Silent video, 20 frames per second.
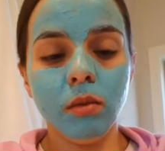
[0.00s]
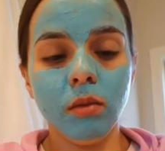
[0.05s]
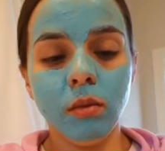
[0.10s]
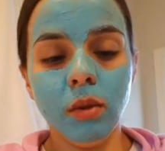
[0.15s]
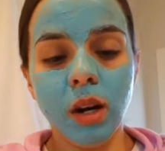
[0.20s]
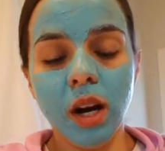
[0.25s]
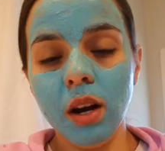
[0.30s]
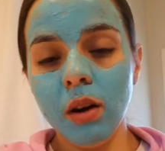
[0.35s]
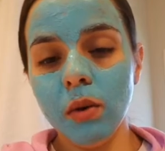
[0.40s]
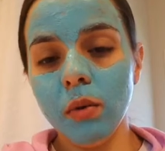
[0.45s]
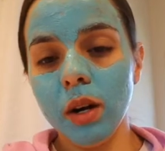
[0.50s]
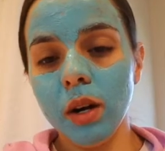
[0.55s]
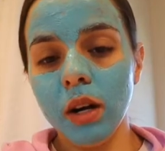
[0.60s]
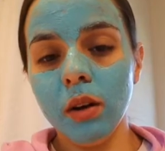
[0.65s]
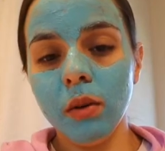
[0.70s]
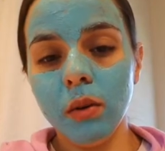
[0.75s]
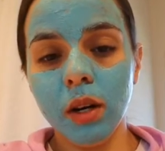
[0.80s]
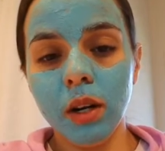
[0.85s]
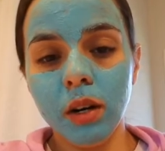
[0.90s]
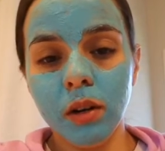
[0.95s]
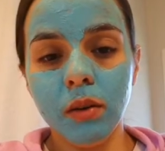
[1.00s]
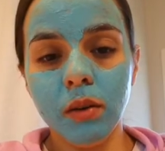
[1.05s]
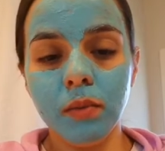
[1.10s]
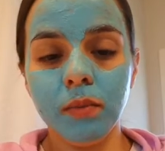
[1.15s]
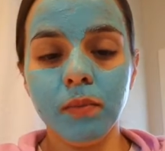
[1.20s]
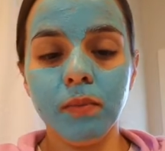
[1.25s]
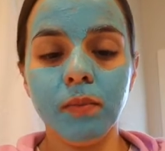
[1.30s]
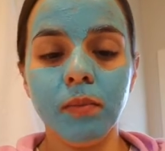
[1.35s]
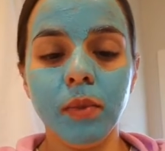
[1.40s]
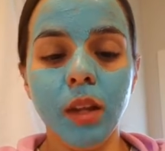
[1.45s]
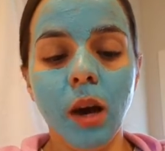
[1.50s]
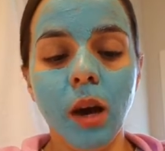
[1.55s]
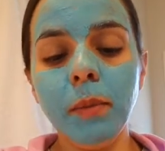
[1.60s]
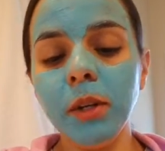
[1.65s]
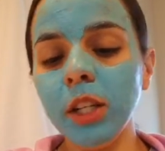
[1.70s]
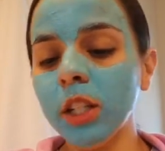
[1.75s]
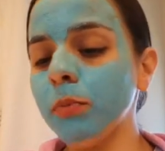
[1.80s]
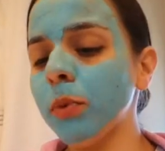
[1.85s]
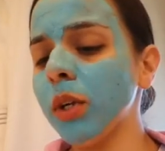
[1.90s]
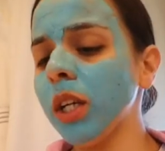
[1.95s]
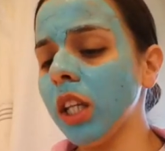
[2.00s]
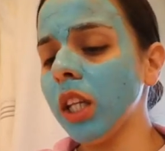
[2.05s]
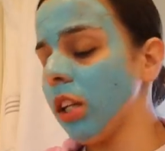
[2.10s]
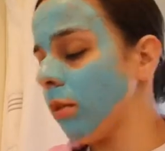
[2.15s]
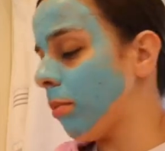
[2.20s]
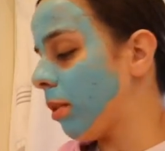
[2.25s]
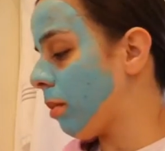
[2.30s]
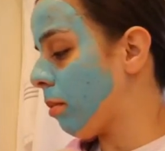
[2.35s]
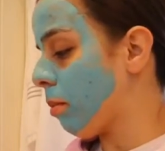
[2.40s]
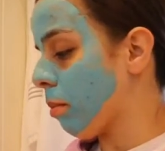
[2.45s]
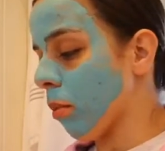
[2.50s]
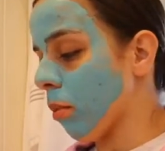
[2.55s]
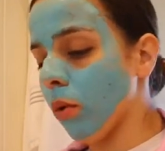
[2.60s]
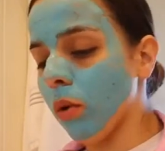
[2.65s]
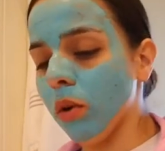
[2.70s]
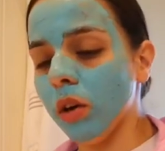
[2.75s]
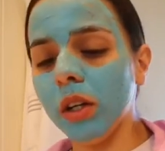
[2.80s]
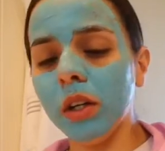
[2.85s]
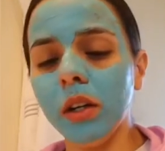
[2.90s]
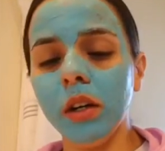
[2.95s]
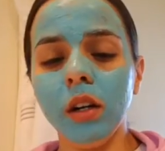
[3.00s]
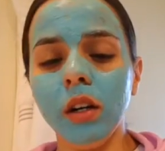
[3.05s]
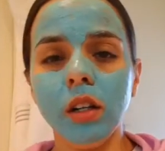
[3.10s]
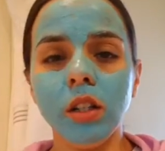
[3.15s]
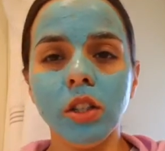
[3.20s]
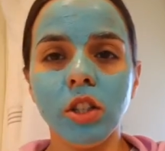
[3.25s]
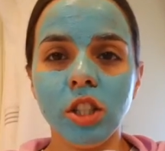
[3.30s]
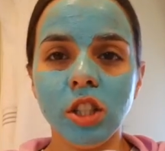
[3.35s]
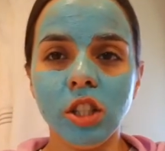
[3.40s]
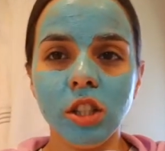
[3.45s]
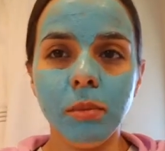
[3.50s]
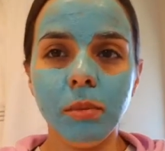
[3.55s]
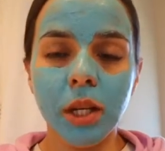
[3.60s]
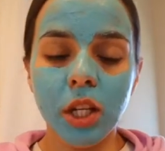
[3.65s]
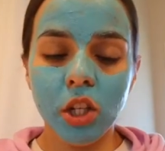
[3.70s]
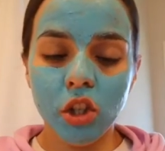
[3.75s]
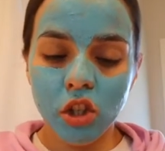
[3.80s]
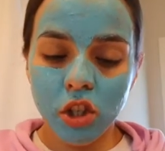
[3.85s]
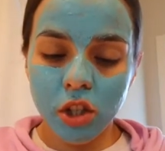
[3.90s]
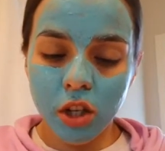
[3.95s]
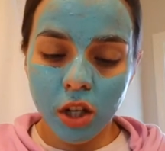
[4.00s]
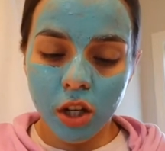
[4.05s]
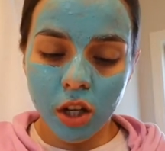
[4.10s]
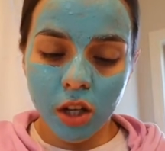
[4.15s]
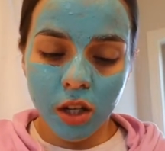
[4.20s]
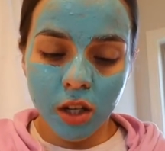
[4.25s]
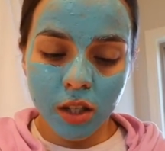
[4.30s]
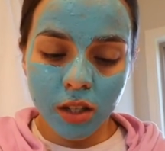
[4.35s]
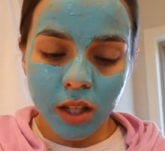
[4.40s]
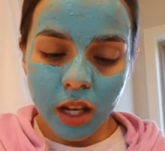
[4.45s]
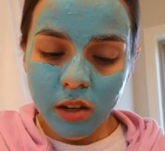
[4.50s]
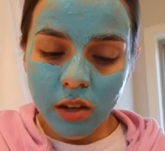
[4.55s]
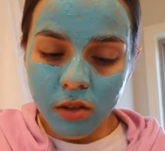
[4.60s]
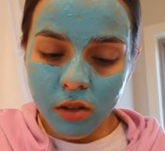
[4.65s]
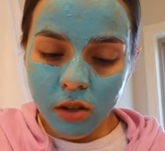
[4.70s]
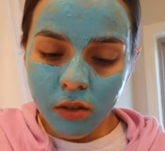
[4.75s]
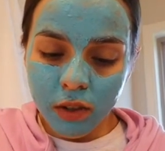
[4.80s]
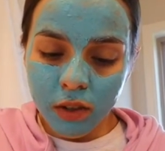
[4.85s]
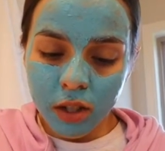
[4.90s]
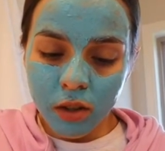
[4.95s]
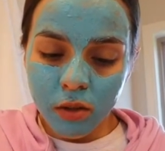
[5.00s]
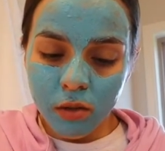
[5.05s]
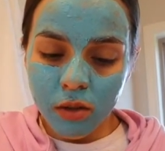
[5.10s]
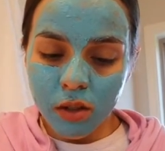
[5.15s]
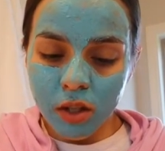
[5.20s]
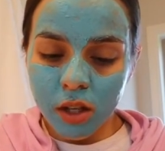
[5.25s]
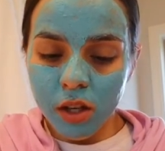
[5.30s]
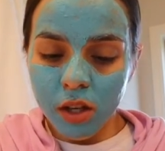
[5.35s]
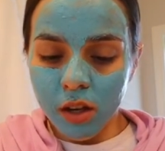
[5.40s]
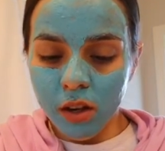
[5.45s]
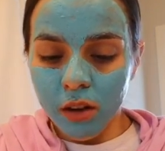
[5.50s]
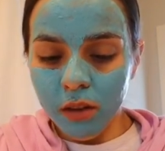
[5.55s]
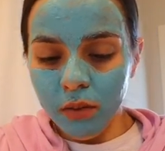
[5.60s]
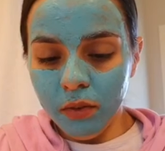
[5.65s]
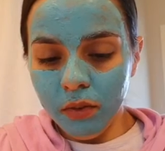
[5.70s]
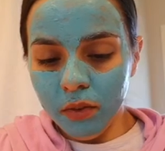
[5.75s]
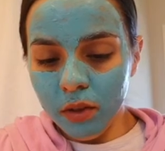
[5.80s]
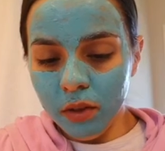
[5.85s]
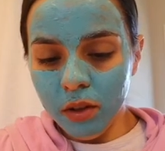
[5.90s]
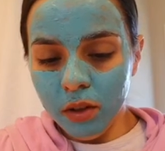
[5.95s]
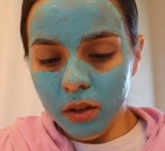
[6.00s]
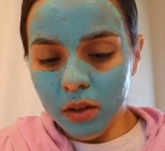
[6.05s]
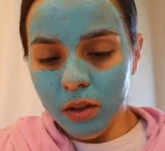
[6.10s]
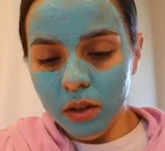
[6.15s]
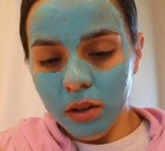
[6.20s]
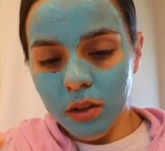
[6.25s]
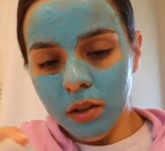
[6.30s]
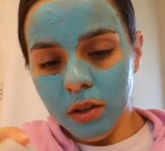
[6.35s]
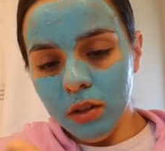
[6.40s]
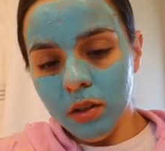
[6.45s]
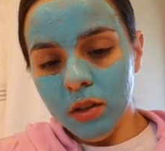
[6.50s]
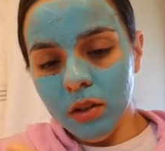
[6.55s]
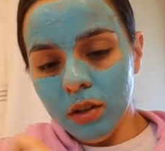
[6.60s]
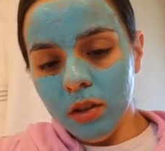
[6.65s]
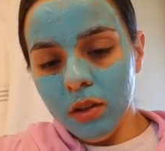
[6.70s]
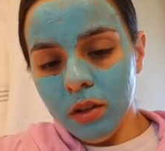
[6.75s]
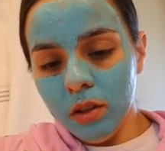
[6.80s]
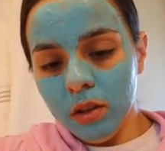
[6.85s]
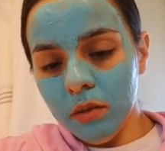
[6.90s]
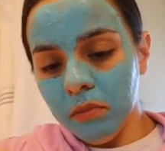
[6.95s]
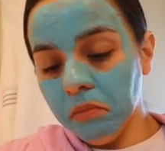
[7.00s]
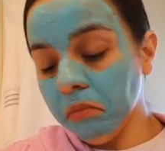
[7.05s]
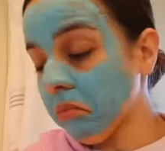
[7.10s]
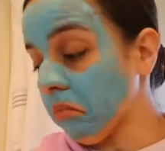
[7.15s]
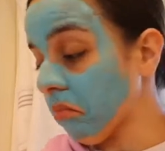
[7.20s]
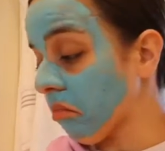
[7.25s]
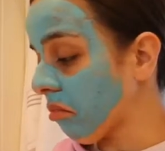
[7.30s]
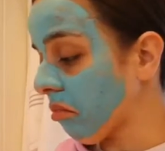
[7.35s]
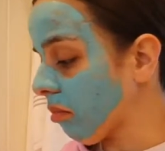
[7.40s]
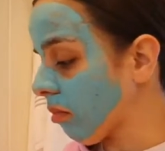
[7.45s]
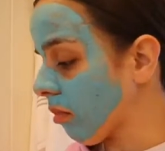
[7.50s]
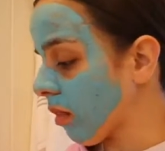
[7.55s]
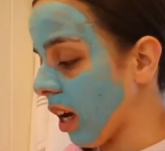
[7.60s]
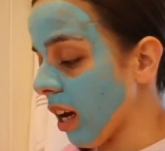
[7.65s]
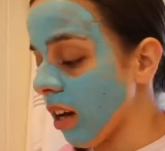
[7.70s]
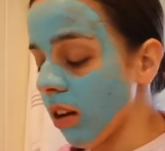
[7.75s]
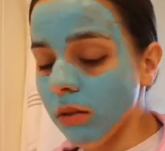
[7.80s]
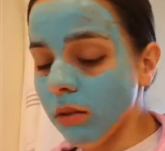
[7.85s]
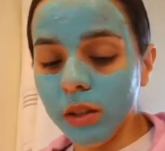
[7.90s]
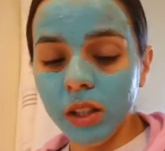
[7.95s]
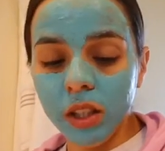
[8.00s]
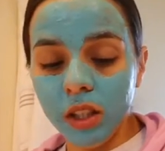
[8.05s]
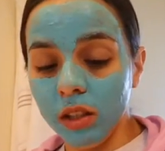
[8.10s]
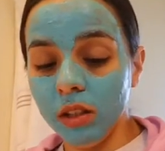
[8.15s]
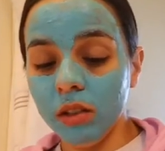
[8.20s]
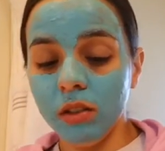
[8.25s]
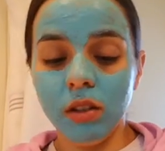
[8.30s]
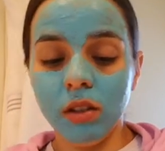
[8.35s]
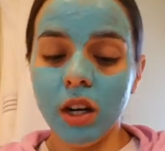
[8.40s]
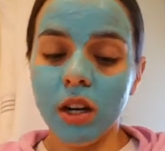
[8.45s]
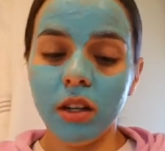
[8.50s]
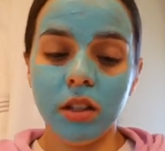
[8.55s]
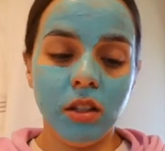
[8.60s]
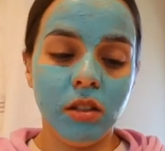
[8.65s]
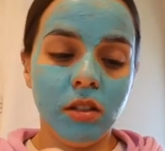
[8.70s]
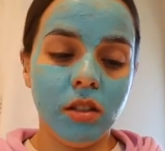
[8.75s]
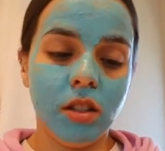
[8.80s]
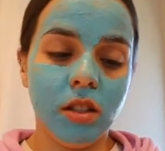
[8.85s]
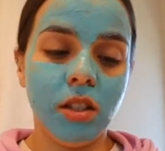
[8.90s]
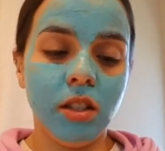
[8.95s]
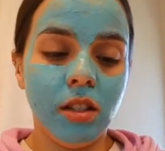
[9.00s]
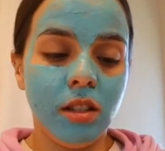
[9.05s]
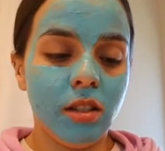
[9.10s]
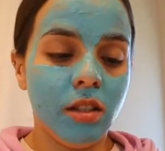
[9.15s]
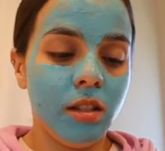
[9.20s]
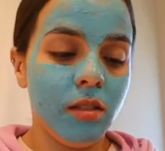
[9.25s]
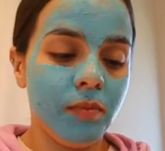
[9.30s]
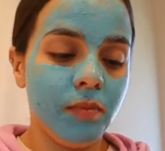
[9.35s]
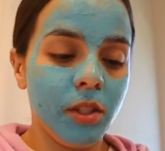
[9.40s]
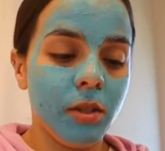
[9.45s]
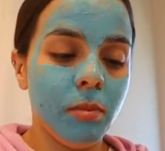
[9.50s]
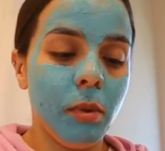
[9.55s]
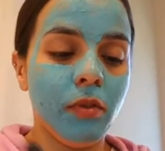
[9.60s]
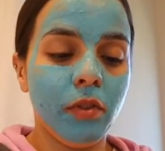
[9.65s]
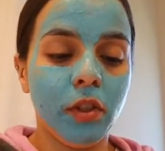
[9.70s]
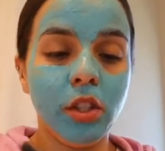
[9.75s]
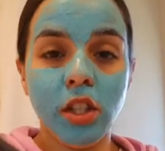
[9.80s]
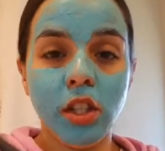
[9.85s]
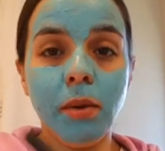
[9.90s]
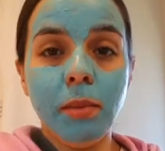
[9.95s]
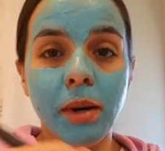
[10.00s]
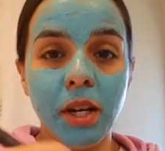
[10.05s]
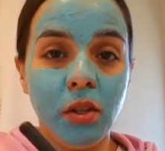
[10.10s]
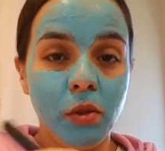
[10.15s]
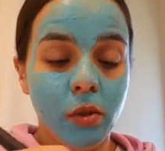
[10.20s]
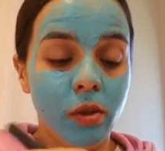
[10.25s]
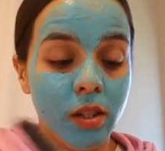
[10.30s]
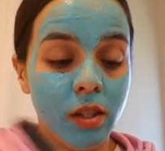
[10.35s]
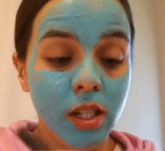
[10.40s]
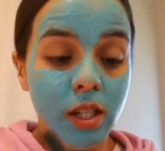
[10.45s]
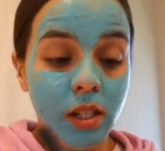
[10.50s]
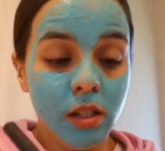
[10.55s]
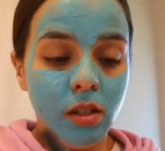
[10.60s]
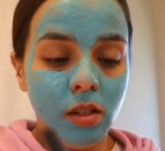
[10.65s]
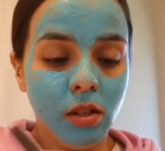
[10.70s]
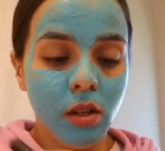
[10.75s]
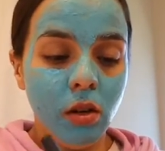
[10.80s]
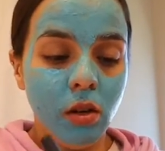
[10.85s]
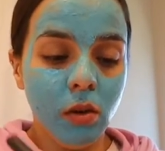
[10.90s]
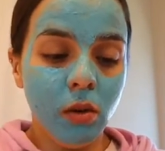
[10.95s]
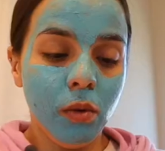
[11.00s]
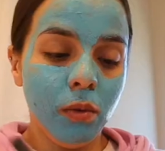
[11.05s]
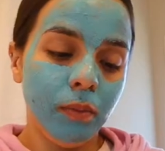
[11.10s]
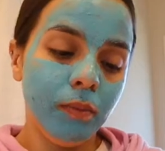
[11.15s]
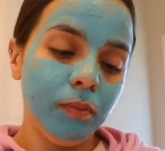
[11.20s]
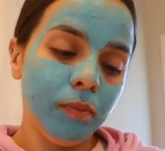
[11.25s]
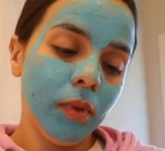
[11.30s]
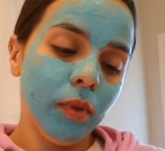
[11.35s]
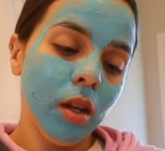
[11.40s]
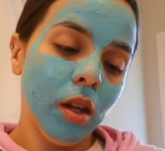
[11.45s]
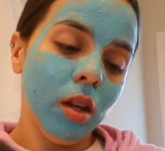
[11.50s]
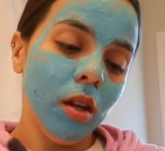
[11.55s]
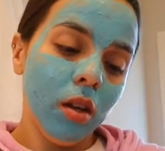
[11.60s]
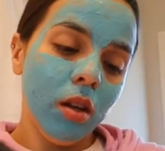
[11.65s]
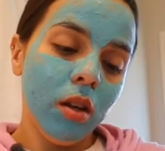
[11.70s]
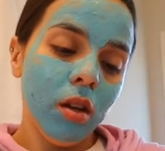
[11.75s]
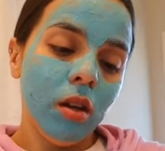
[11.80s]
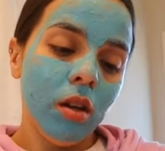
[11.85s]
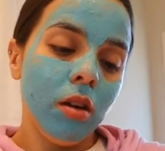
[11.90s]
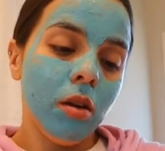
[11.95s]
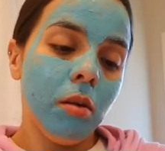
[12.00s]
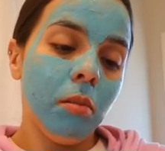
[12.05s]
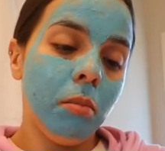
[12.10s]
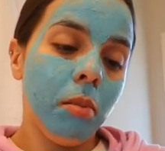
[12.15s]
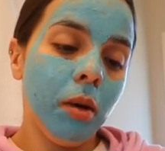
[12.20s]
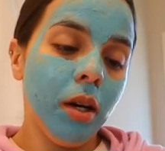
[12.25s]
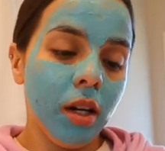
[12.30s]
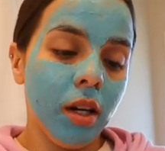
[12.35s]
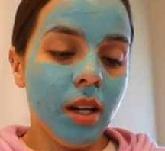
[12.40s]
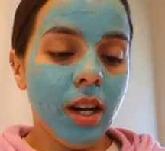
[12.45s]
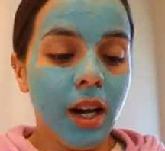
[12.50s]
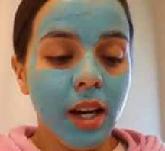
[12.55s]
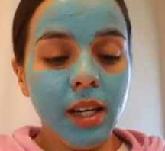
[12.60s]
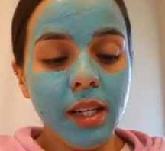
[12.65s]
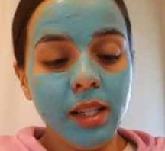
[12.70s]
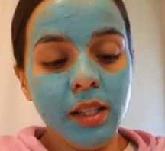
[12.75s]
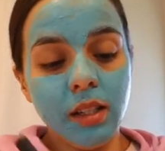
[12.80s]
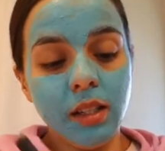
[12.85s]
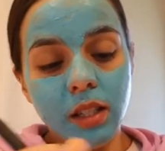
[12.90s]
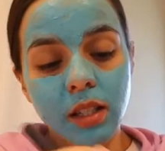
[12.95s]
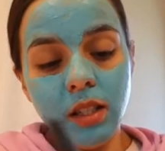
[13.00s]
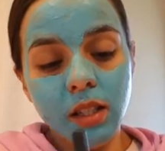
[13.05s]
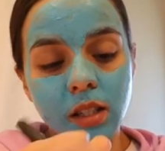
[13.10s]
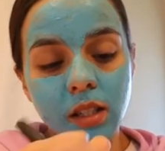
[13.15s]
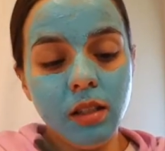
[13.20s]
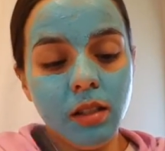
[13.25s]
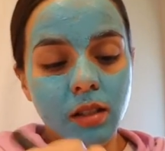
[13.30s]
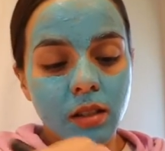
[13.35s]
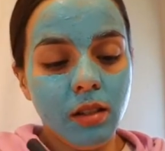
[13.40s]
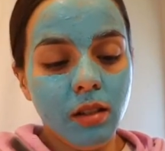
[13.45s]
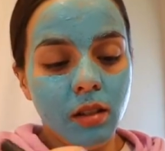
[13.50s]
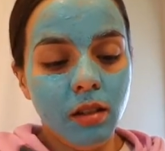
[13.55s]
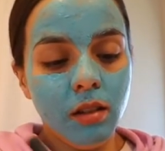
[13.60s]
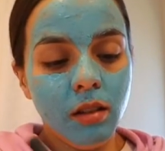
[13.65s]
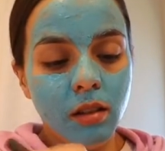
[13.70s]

Wow, wow, wow. I'm going to spray a little bit more just to make sure, because I don't know if I used enough. I don't really know how to use this. It's my first time I used it, so. But guys, this is